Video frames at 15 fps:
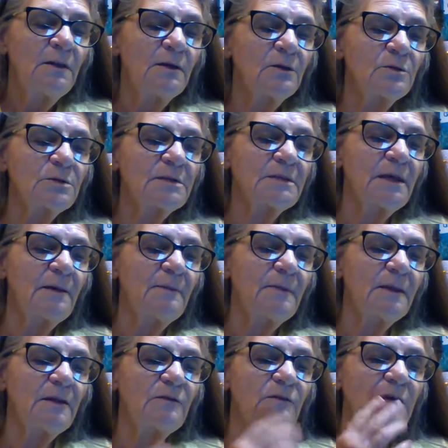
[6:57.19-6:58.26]
There was
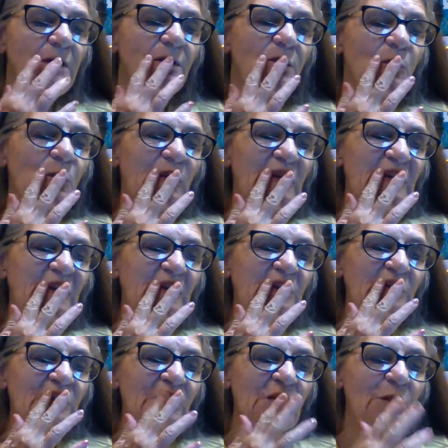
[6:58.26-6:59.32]
something very winning
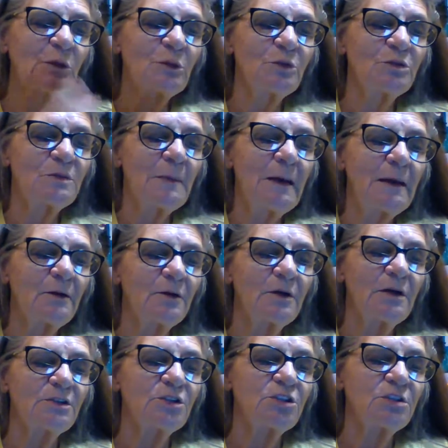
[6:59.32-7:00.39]
in the girl's manner
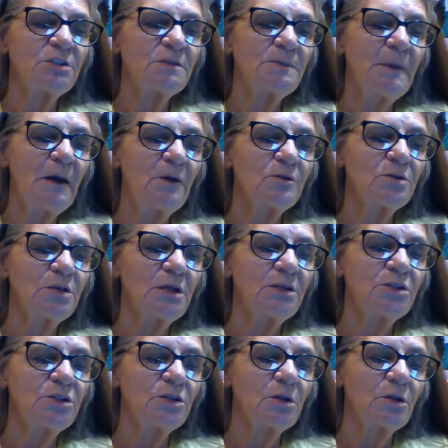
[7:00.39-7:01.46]
as she spoke, touching the